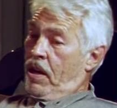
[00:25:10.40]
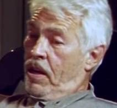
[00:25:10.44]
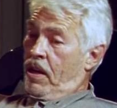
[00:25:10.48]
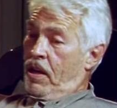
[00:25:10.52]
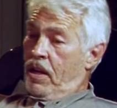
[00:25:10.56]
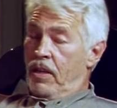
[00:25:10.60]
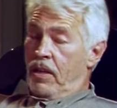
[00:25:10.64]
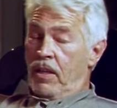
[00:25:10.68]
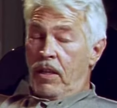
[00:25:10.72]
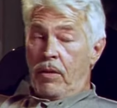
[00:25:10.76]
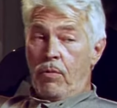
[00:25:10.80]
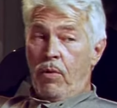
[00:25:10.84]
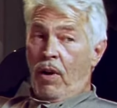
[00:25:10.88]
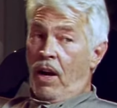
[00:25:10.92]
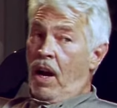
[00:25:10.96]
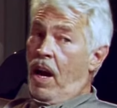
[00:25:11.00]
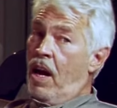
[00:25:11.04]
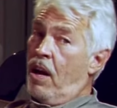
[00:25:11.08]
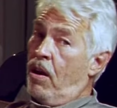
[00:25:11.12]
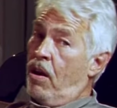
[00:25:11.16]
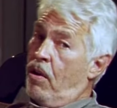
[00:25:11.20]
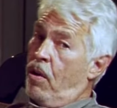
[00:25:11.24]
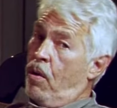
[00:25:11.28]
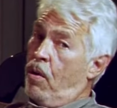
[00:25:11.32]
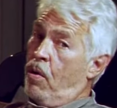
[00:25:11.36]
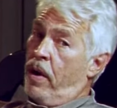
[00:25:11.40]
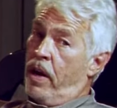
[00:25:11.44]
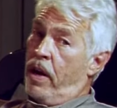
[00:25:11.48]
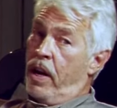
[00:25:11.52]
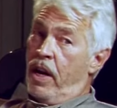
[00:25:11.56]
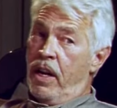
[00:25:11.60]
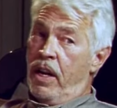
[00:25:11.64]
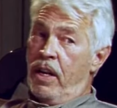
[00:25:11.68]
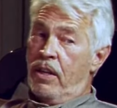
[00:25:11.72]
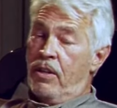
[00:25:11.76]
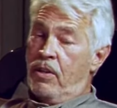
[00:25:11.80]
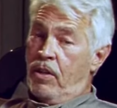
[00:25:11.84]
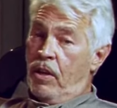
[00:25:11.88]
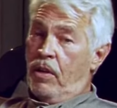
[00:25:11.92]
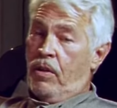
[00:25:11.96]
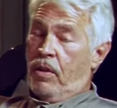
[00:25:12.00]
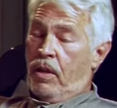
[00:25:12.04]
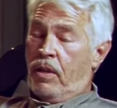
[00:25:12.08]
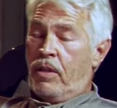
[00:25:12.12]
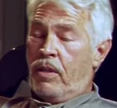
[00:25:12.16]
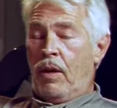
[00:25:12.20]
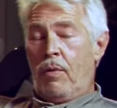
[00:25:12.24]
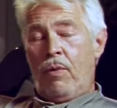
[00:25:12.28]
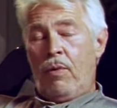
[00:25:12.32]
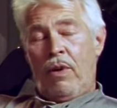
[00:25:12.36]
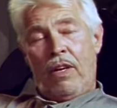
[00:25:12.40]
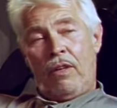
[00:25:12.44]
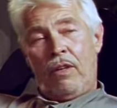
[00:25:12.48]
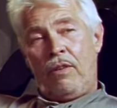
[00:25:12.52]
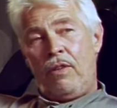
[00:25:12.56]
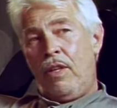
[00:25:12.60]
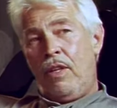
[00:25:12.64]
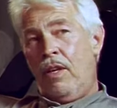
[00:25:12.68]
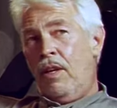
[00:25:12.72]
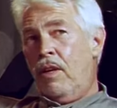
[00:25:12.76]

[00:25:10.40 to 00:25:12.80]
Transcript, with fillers: He says, well, I don't know what it is. I said, well,